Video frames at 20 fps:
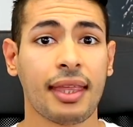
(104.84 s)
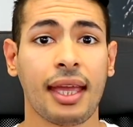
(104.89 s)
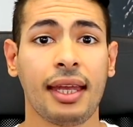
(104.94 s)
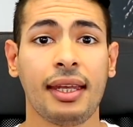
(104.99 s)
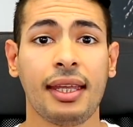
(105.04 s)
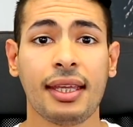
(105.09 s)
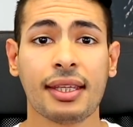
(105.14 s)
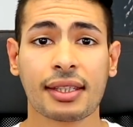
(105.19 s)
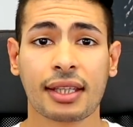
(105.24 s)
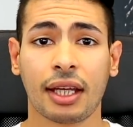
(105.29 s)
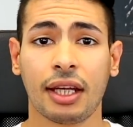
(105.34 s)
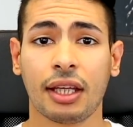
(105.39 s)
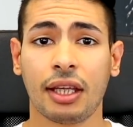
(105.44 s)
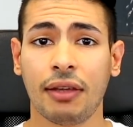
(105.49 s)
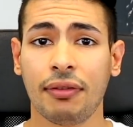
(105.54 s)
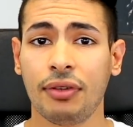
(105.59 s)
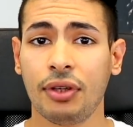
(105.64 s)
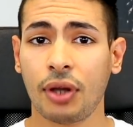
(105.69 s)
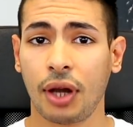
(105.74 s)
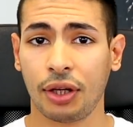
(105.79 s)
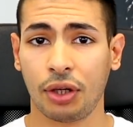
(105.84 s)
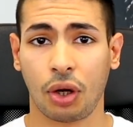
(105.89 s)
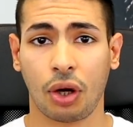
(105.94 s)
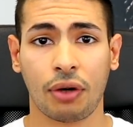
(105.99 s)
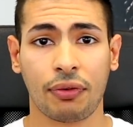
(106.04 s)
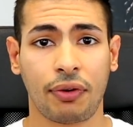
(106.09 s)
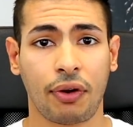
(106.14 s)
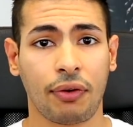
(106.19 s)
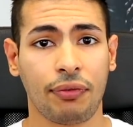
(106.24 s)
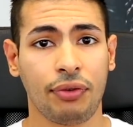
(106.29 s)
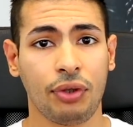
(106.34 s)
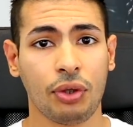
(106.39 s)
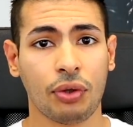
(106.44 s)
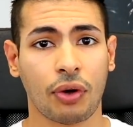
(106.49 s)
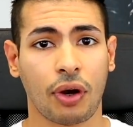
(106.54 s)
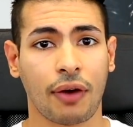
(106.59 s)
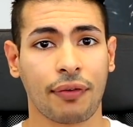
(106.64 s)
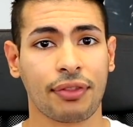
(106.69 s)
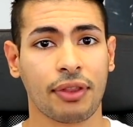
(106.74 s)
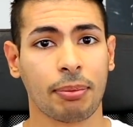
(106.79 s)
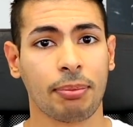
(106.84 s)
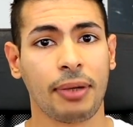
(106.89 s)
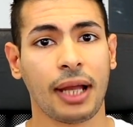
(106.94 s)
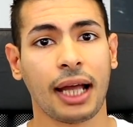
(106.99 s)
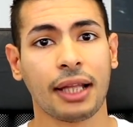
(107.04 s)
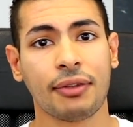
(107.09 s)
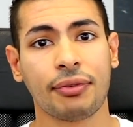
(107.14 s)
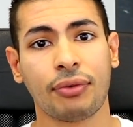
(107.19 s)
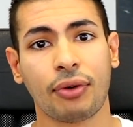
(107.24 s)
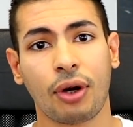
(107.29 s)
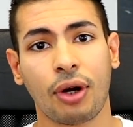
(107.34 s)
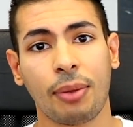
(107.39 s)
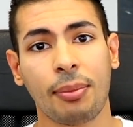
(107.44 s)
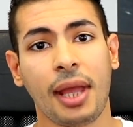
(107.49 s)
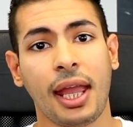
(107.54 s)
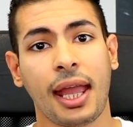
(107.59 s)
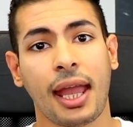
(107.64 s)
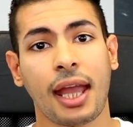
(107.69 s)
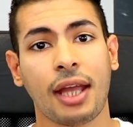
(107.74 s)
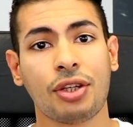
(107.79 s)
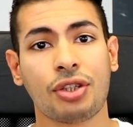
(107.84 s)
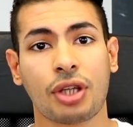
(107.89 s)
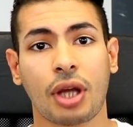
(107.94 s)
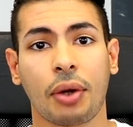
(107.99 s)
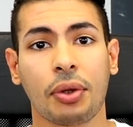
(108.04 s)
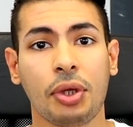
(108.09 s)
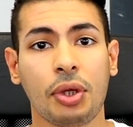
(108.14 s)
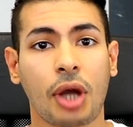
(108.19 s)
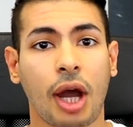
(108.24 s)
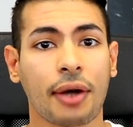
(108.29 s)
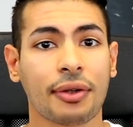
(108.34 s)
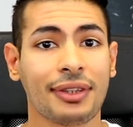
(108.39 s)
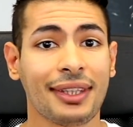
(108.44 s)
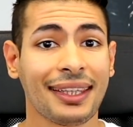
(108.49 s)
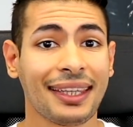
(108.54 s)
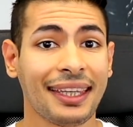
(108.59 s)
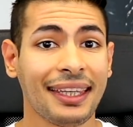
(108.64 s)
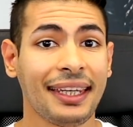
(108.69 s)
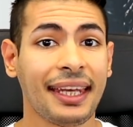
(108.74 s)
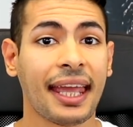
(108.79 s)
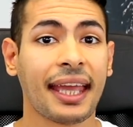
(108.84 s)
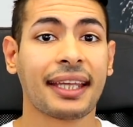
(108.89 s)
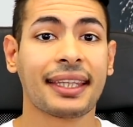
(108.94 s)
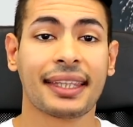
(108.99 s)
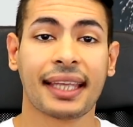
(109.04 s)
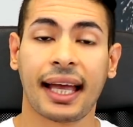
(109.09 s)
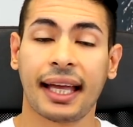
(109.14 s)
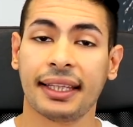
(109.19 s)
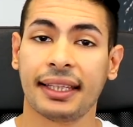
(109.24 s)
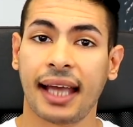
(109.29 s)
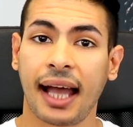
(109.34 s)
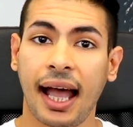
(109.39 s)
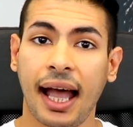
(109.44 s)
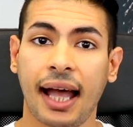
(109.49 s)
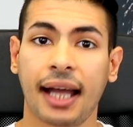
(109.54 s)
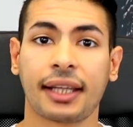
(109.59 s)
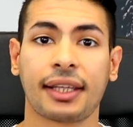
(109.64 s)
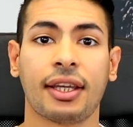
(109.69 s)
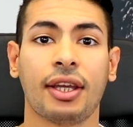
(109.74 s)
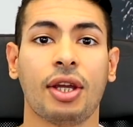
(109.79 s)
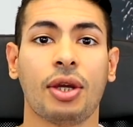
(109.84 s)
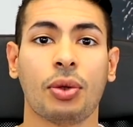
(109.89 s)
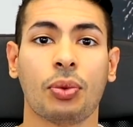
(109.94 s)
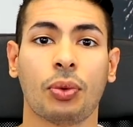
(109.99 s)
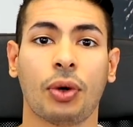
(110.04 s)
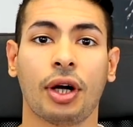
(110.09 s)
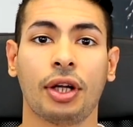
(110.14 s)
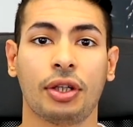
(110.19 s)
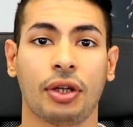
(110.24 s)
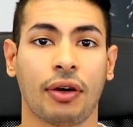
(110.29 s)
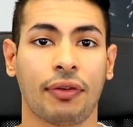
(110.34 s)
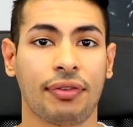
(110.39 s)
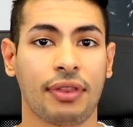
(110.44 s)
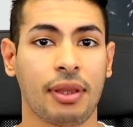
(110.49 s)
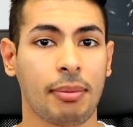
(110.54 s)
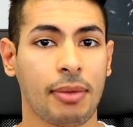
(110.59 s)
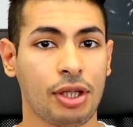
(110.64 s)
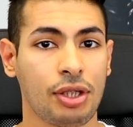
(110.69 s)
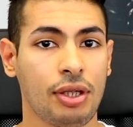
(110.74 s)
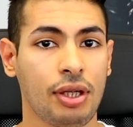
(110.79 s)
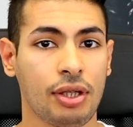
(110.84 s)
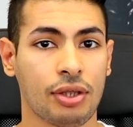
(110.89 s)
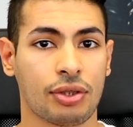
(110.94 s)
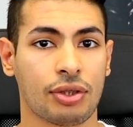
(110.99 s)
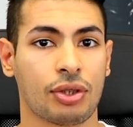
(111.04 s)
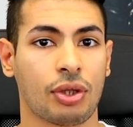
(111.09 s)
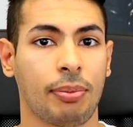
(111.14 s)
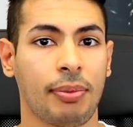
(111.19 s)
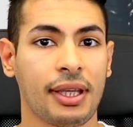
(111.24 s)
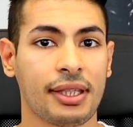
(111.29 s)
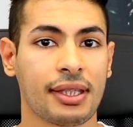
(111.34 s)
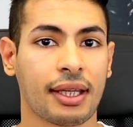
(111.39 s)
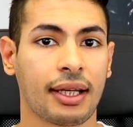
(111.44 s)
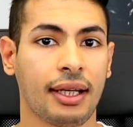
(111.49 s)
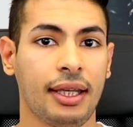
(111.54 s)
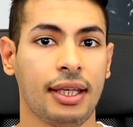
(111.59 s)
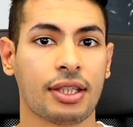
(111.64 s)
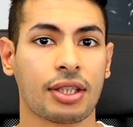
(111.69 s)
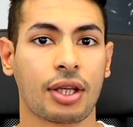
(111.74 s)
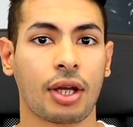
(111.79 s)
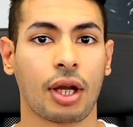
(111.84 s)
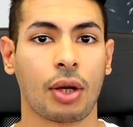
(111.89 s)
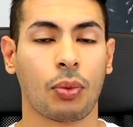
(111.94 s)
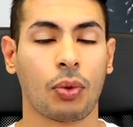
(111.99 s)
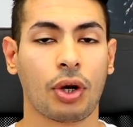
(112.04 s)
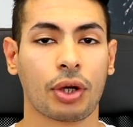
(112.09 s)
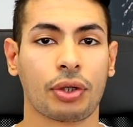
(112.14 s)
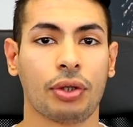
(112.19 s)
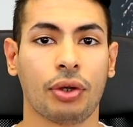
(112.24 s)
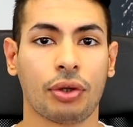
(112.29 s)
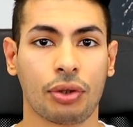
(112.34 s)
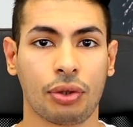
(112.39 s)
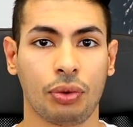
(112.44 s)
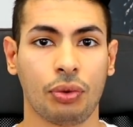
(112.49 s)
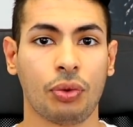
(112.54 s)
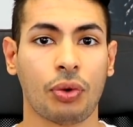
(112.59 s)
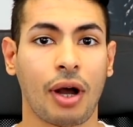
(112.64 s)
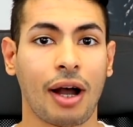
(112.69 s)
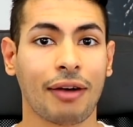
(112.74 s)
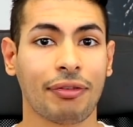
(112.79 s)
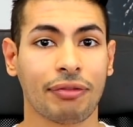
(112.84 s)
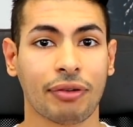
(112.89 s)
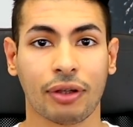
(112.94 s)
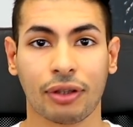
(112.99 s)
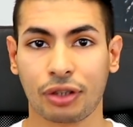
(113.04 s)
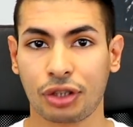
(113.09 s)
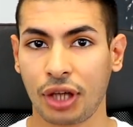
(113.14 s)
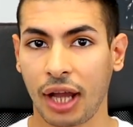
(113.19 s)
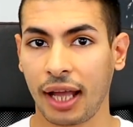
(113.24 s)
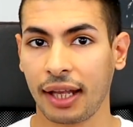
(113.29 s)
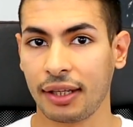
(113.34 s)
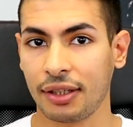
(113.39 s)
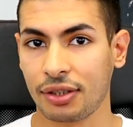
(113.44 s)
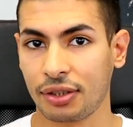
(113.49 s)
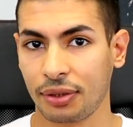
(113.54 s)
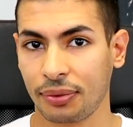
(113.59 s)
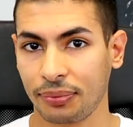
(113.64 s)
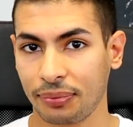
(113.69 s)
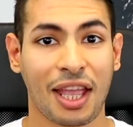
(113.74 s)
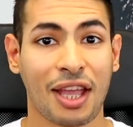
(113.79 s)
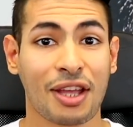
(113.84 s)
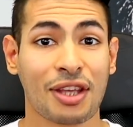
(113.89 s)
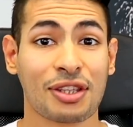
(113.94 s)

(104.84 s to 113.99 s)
Then he's gonna give you an overview of the platform and show you how to connect and hack one of the machines. So basically he's gonna walk you through a full challenge.